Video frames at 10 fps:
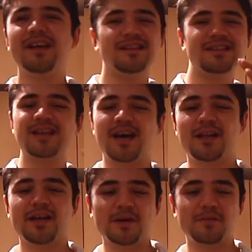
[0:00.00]
This is kind
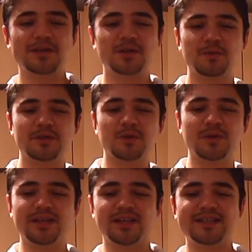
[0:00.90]
of like a mixture
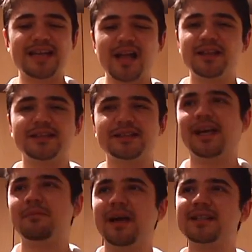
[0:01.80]
between Italian
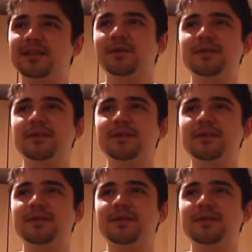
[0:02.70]
and Mexican